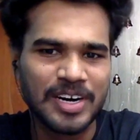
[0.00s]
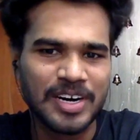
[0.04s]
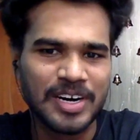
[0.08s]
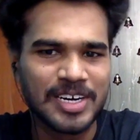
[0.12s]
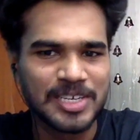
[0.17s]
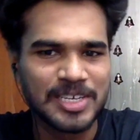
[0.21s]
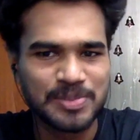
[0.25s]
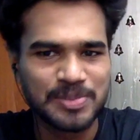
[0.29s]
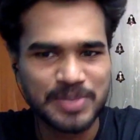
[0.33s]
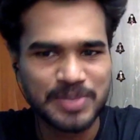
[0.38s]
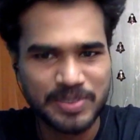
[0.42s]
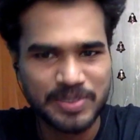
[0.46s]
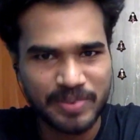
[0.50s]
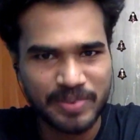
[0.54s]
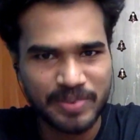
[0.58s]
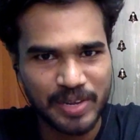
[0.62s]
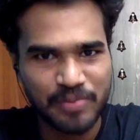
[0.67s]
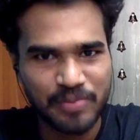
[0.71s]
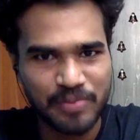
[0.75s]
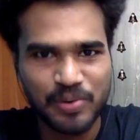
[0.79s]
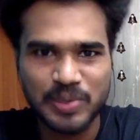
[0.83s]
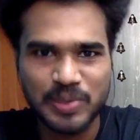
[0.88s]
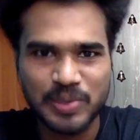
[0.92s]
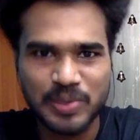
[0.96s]
specifically
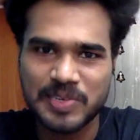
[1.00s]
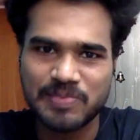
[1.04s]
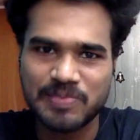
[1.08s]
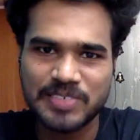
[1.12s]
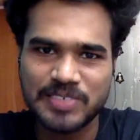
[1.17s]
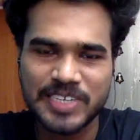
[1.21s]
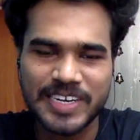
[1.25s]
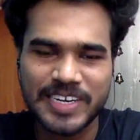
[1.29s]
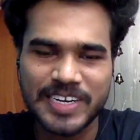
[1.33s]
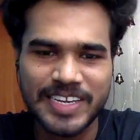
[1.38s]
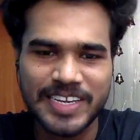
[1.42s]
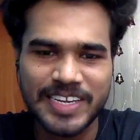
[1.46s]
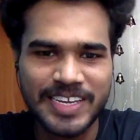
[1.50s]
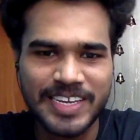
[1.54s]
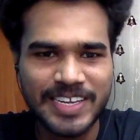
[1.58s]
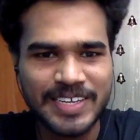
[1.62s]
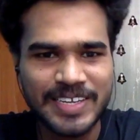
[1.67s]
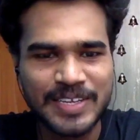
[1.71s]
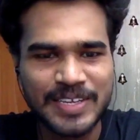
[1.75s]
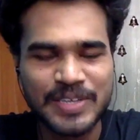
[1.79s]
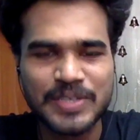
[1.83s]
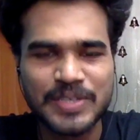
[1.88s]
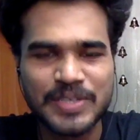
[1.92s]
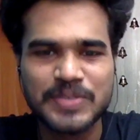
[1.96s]
for self-study.
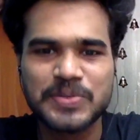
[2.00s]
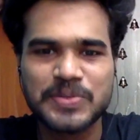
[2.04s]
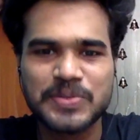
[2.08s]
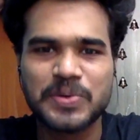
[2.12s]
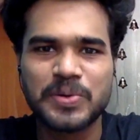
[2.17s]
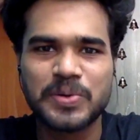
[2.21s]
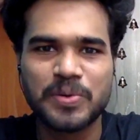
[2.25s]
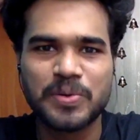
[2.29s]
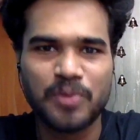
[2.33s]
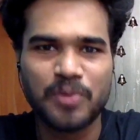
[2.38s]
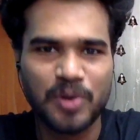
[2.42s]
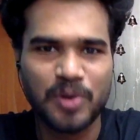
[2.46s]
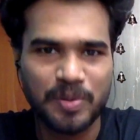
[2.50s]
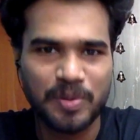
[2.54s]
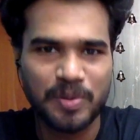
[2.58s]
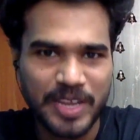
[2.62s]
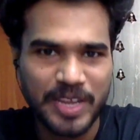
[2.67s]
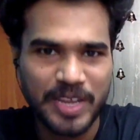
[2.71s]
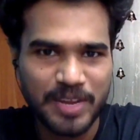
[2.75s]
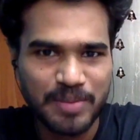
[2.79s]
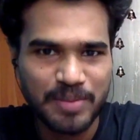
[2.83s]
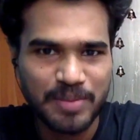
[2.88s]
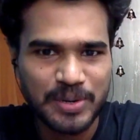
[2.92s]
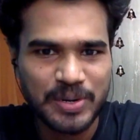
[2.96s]
So you want to be
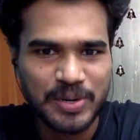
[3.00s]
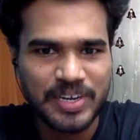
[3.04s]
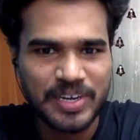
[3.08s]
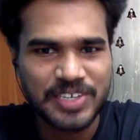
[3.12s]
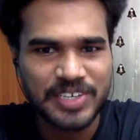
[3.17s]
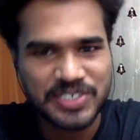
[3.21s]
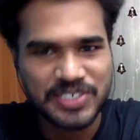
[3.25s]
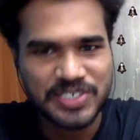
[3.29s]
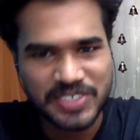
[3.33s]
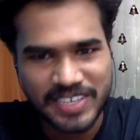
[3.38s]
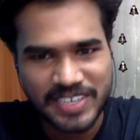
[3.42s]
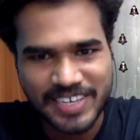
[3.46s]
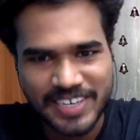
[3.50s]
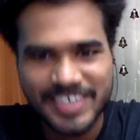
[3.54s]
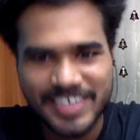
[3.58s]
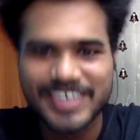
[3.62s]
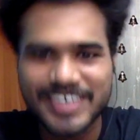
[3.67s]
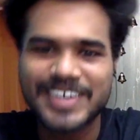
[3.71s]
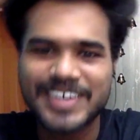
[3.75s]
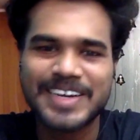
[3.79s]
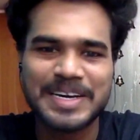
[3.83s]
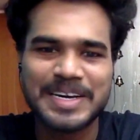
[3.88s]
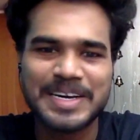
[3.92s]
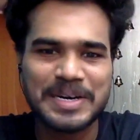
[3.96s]
able to
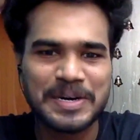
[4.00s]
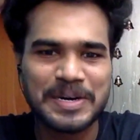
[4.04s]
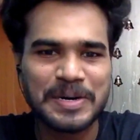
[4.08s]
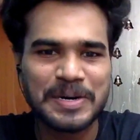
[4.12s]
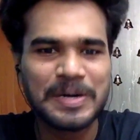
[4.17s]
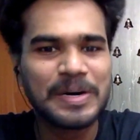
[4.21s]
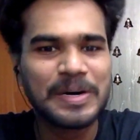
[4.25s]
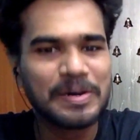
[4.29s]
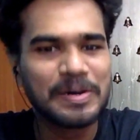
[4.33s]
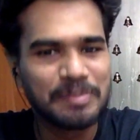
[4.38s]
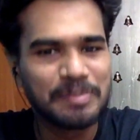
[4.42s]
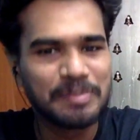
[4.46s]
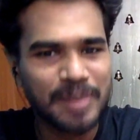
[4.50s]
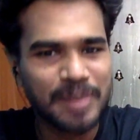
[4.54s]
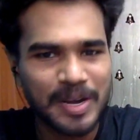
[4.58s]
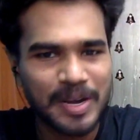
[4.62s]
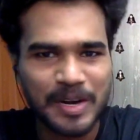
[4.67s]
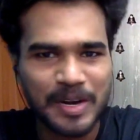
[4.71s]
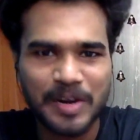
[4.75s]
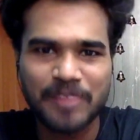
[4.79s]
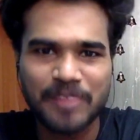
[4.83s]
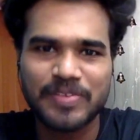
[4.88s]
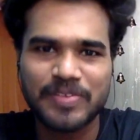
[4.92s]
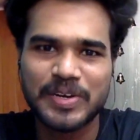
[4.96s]
understand the
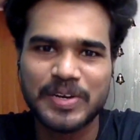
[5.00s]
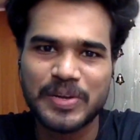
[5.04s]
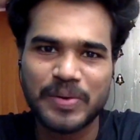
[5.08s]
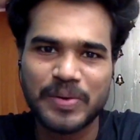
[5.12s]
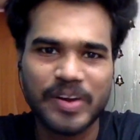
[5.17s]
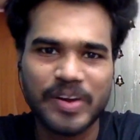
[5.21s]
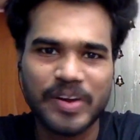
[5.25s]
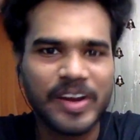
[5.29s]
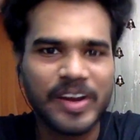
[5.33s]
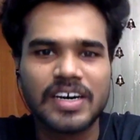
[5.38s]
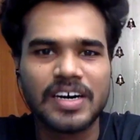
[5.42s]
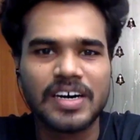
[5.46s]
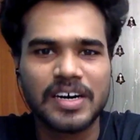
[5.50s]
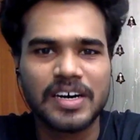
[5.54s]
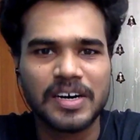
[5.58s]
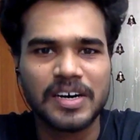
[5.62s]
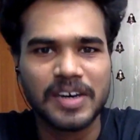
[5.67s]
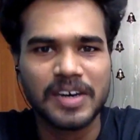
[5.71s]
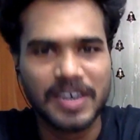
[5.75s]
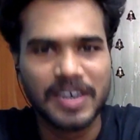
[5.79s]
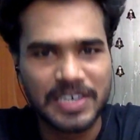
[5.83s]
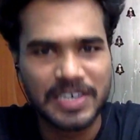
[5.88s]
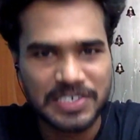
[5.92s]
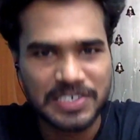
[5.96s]
paragraph that you read,
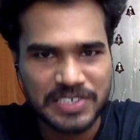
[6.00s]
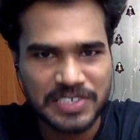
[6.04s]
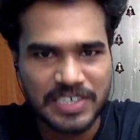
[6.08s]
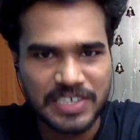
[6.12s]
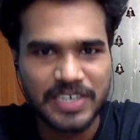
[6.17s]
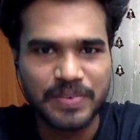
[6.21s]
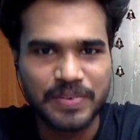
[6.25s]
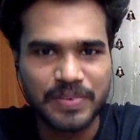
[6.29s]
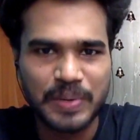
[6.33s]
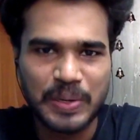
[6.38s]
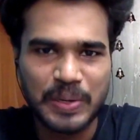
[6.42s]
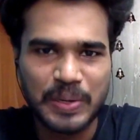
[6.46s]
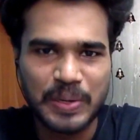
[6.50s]
understand a worked